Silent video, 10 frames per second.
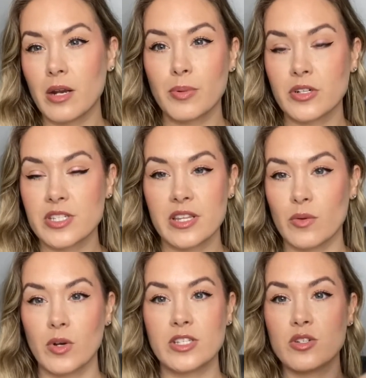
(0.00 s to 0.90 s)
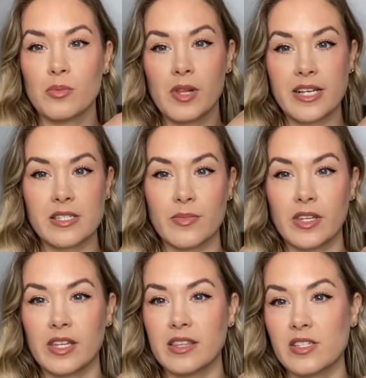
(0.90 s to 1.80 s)
a person that wants to apply something
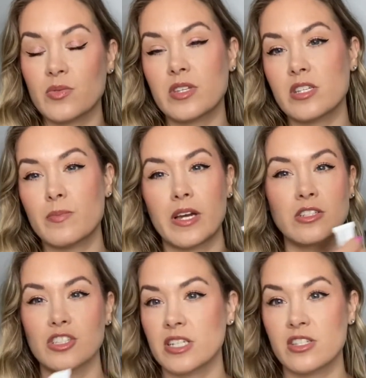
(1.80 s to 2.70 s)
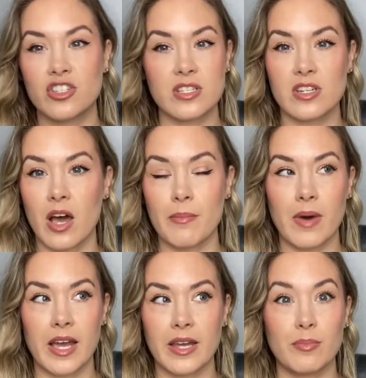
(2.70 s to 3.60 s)
like this with a sponge. It's just not my